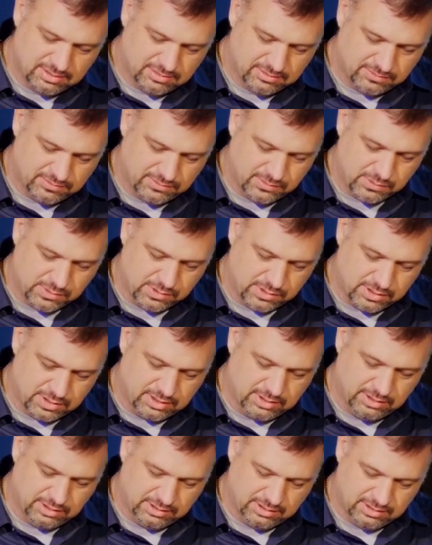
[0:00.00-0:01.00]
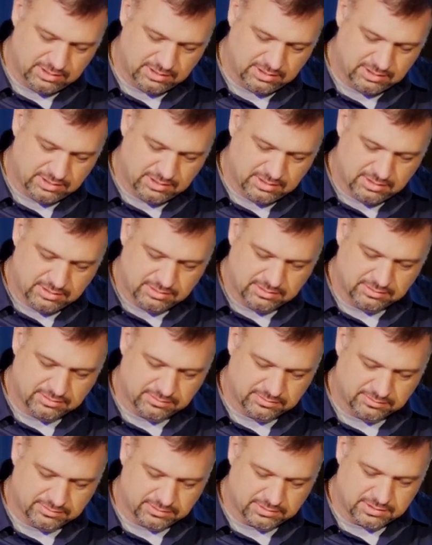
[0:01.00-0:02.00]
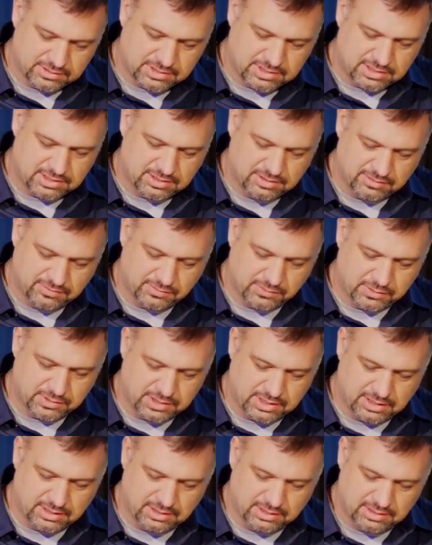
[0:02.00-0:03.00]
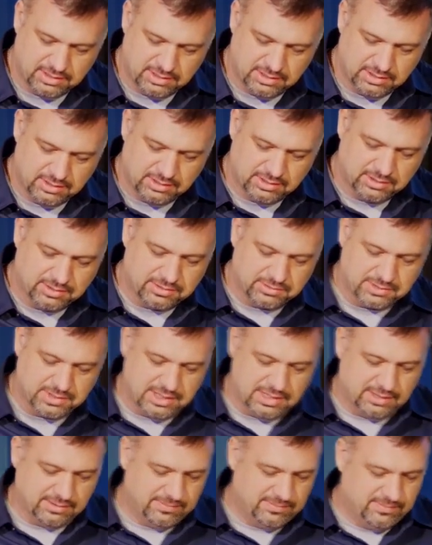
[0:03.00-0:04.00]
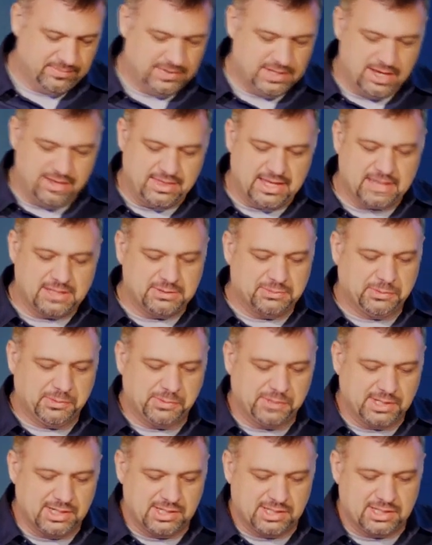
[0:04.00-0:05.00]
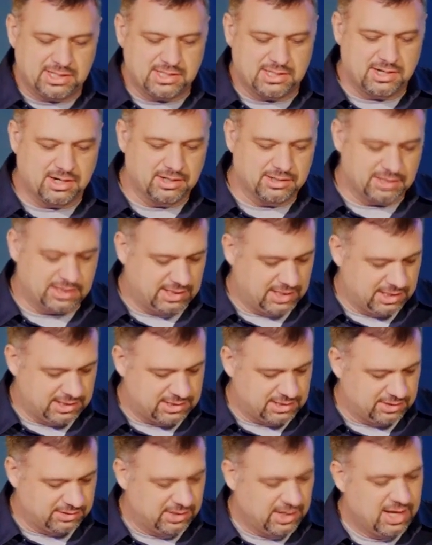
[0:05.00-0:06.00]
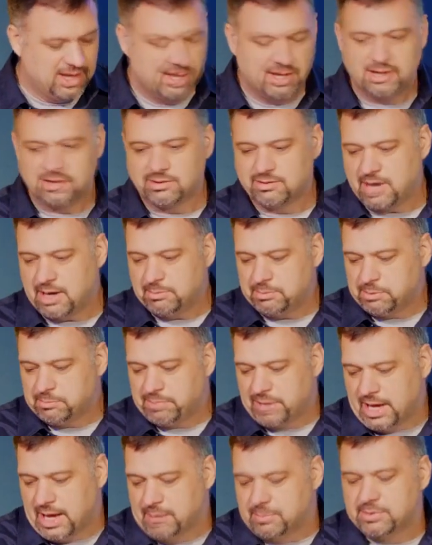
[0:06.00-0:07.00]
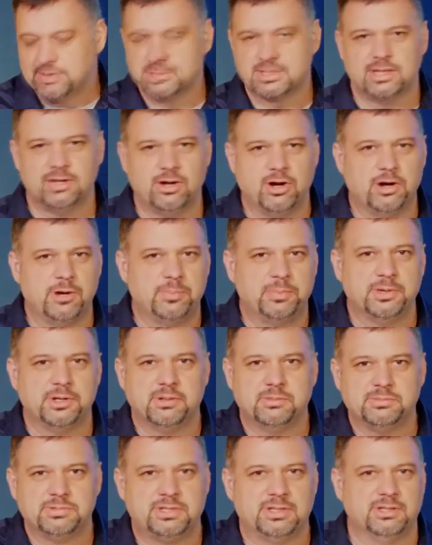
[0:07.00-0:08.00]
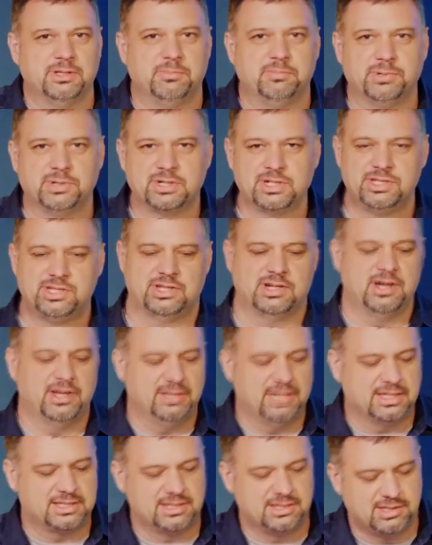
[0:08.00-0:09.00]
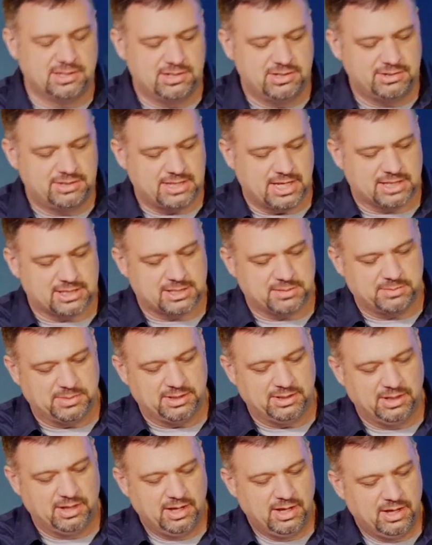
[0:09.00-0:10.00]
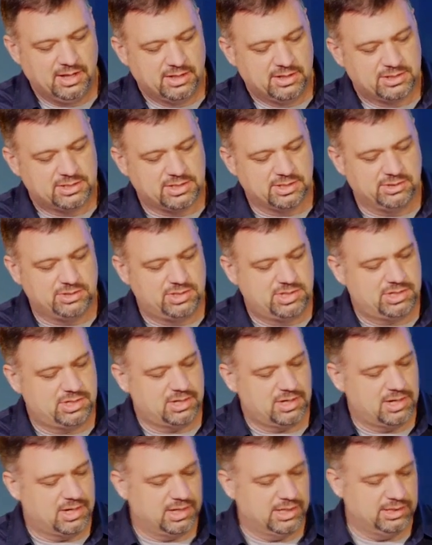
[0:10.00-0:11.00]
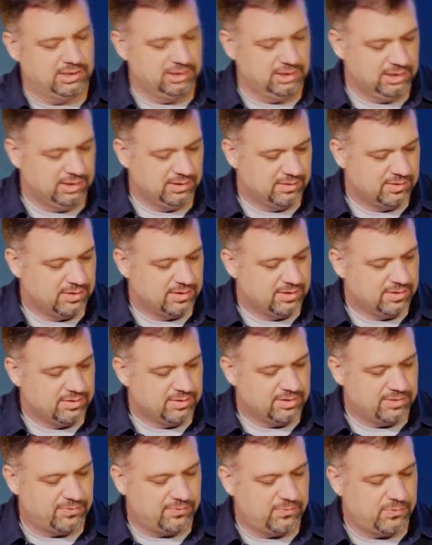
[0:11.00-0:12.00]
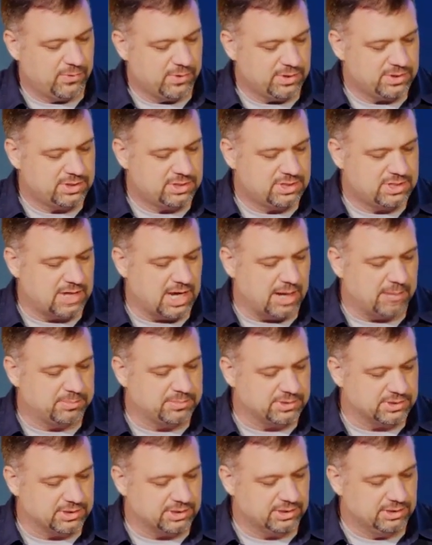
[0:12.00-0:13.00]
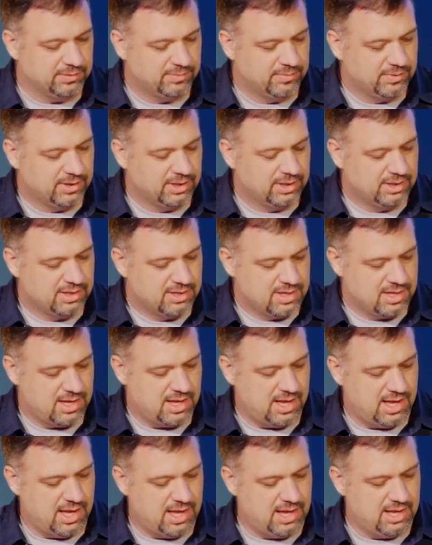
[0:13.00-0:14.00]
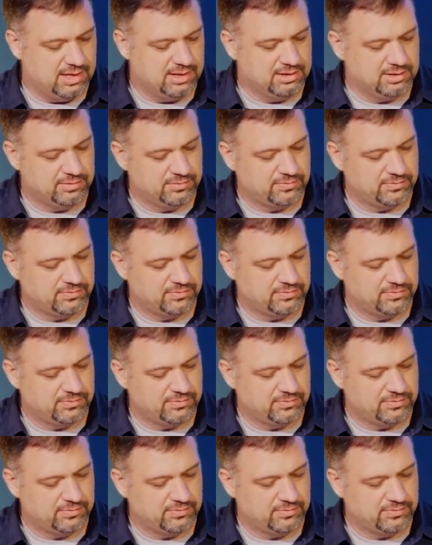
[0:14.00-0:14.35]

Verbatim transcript: 4 verse 43. Now that's where we're going to start today. So grab your Bibles and open them to the book of John. That's in the New Testament. So, John, the fourth chapter, and